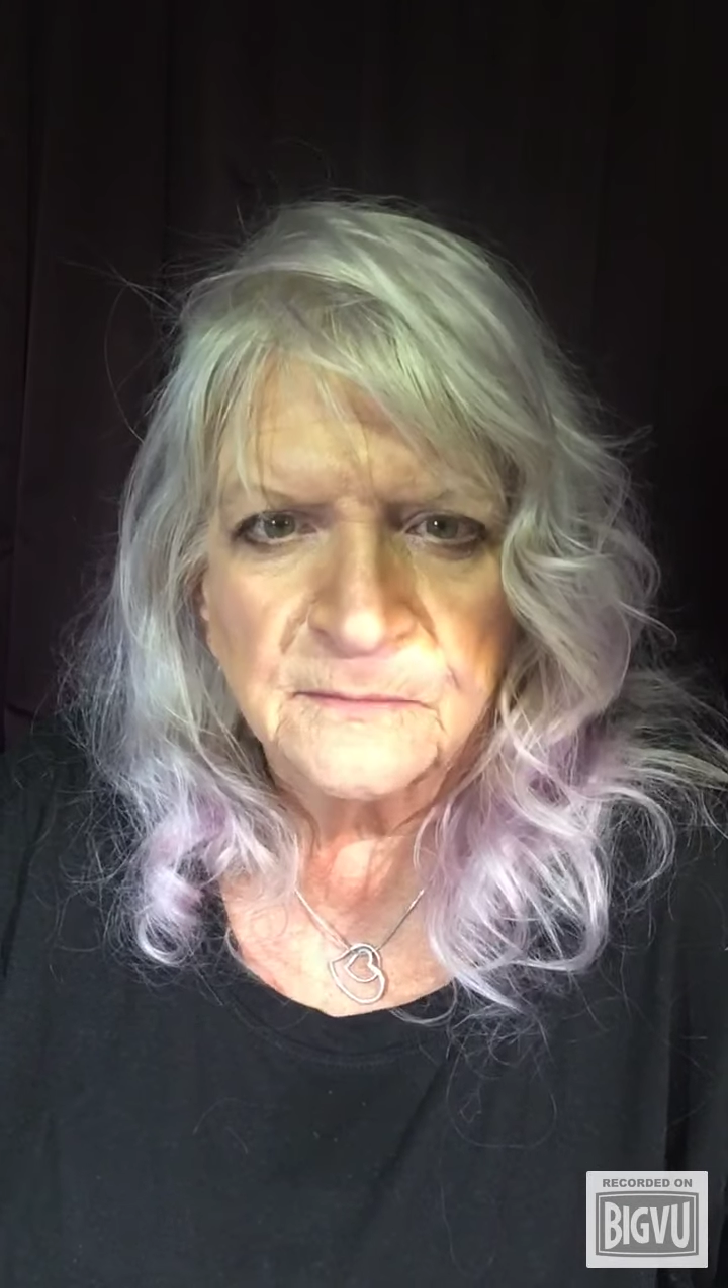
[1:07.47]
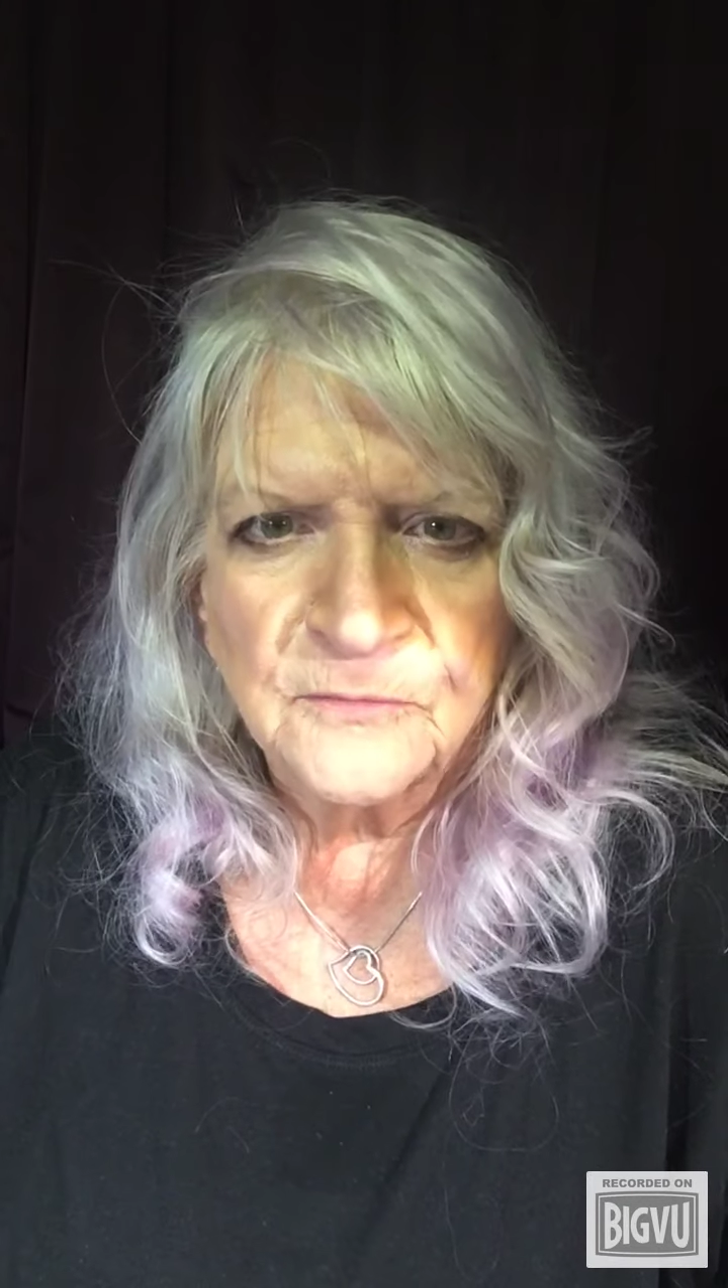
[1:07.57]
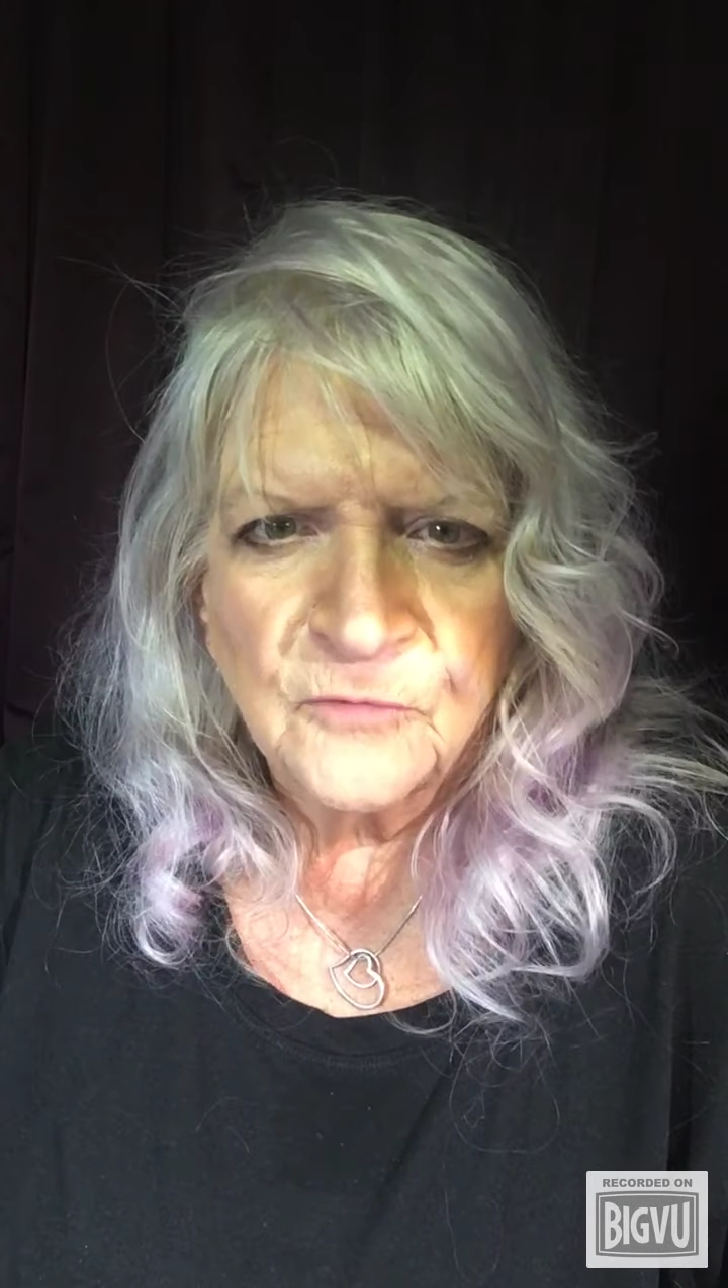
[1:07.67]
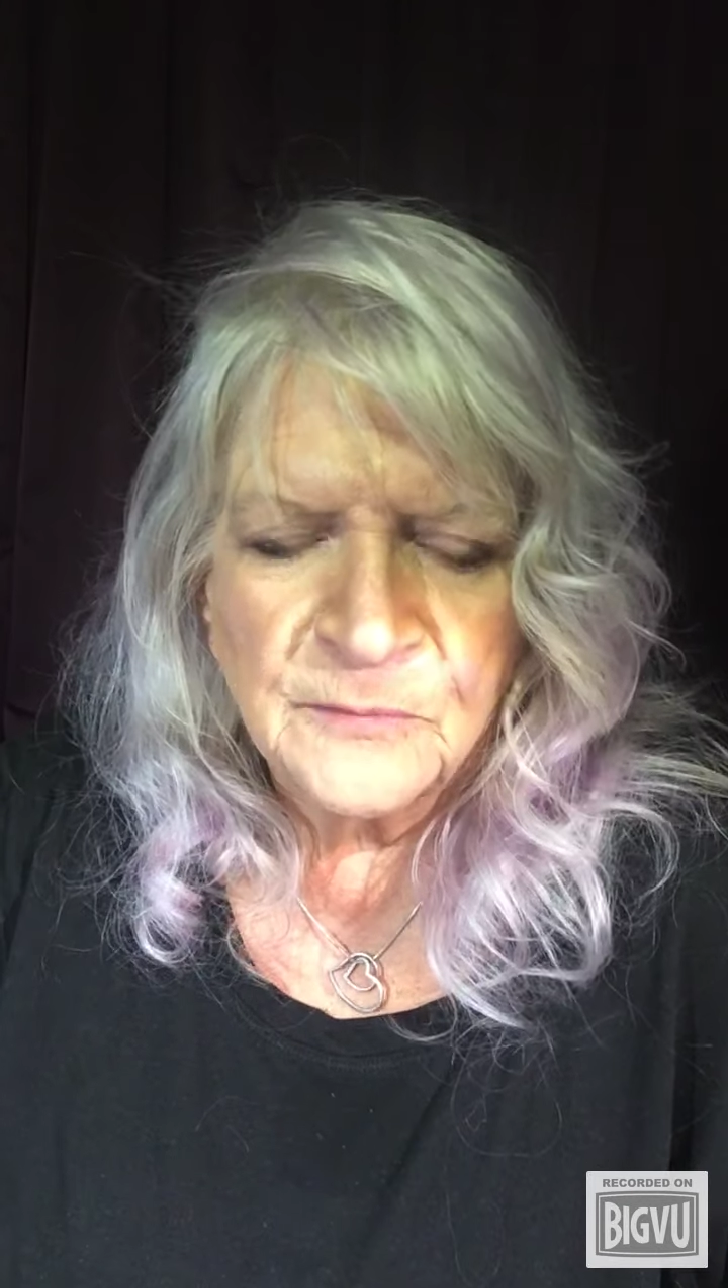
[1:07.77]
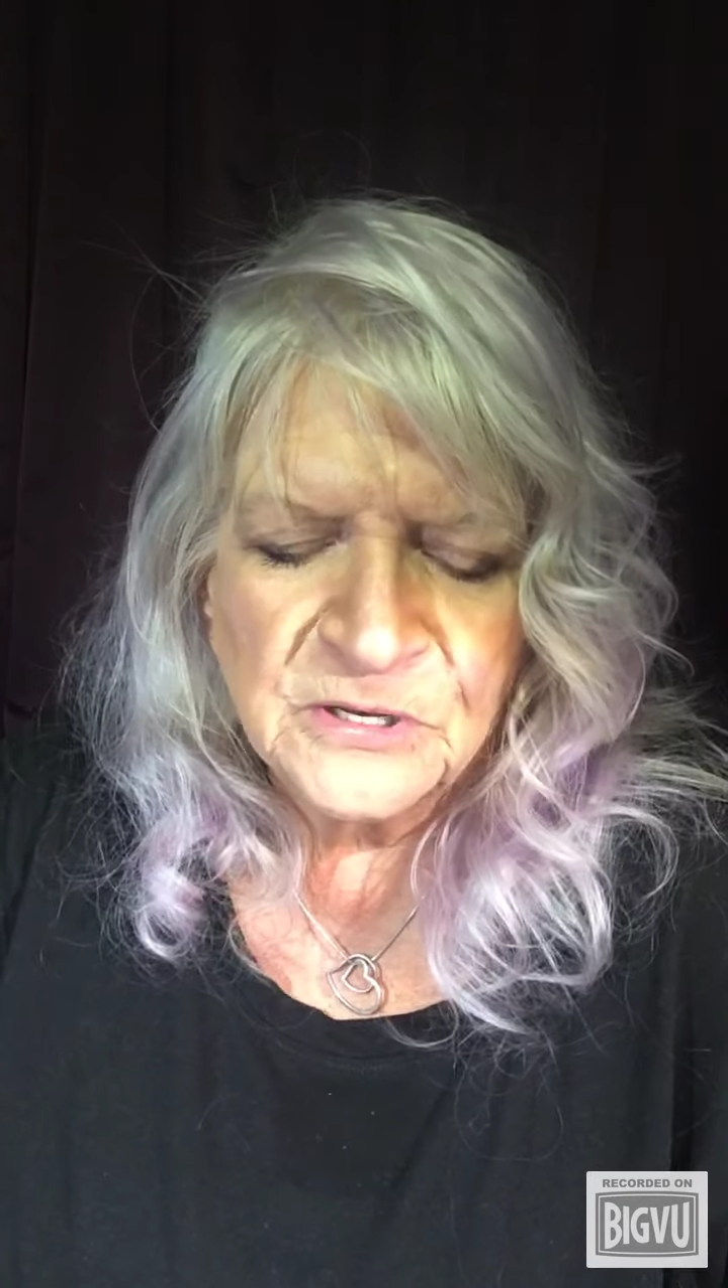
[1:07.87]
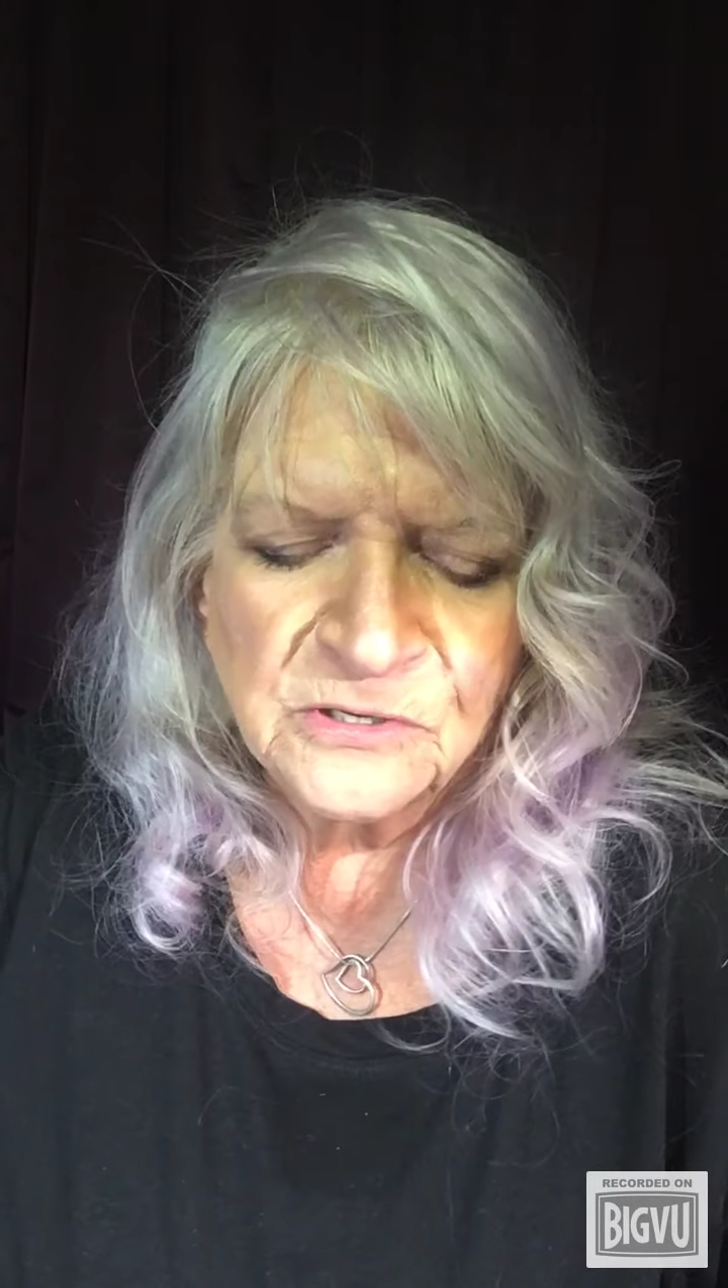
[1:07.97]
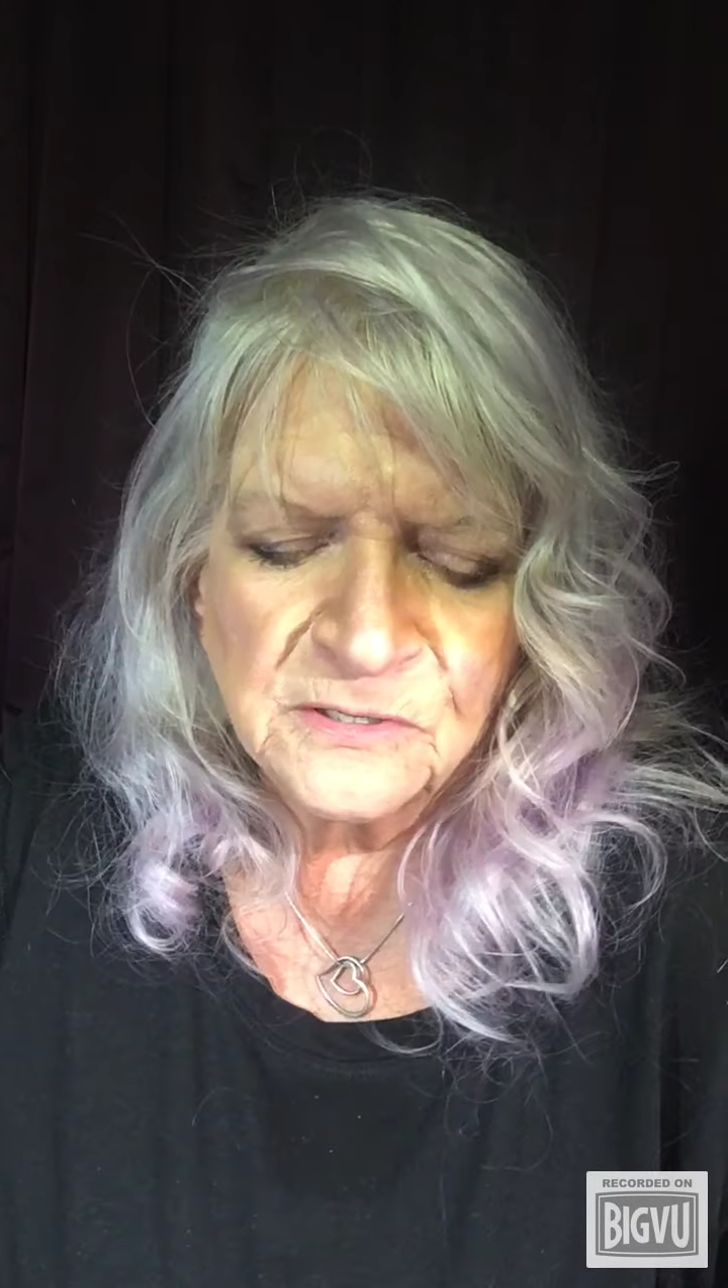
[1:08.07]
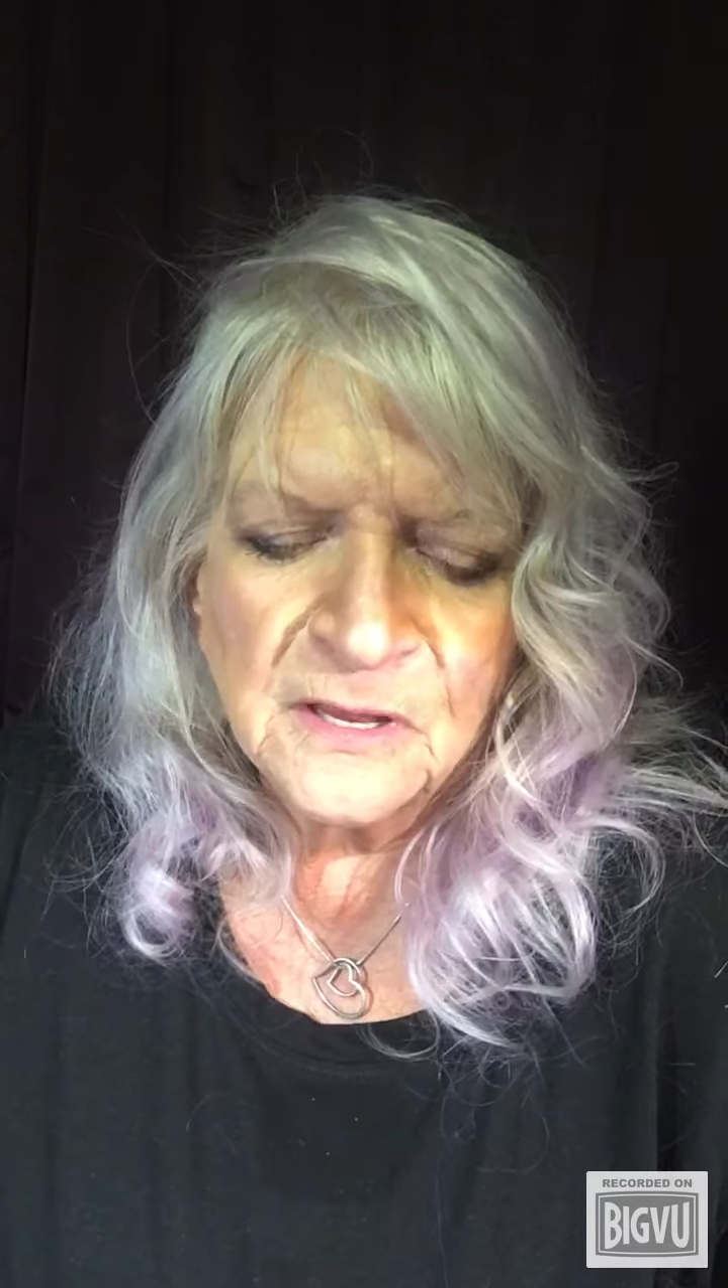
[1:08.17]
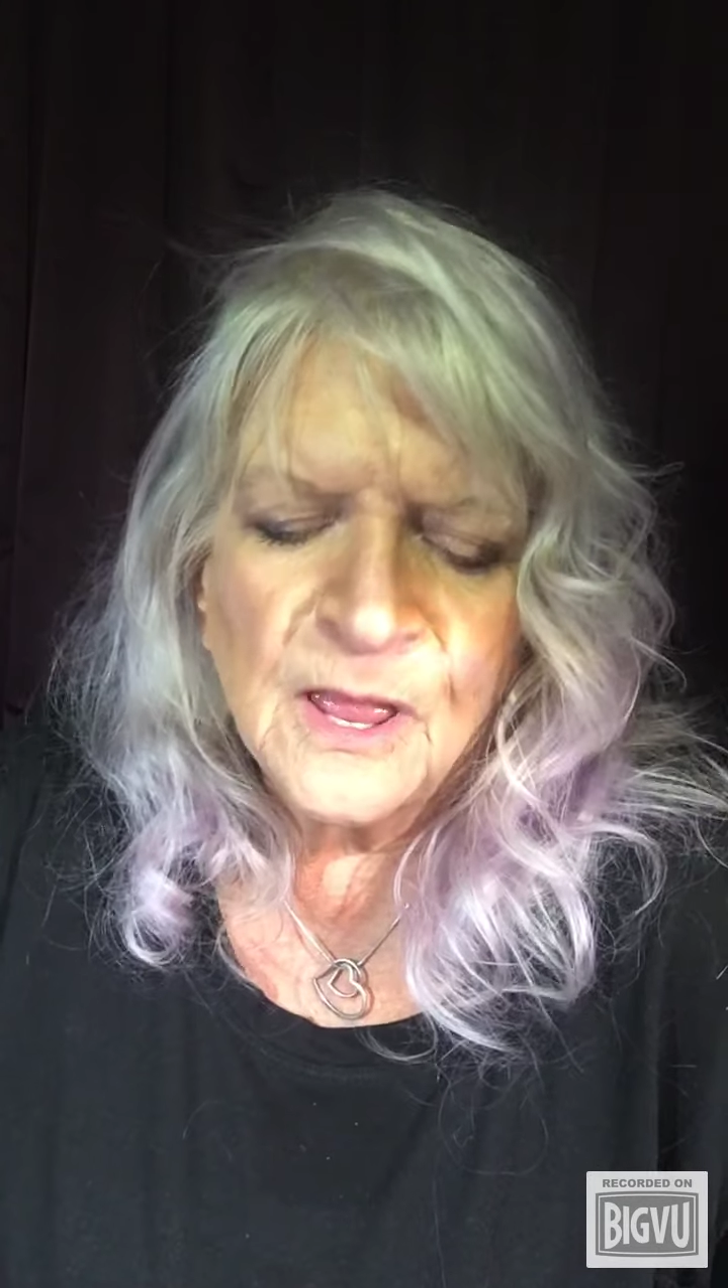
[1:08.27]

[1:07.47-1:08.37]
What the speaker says: cribbage.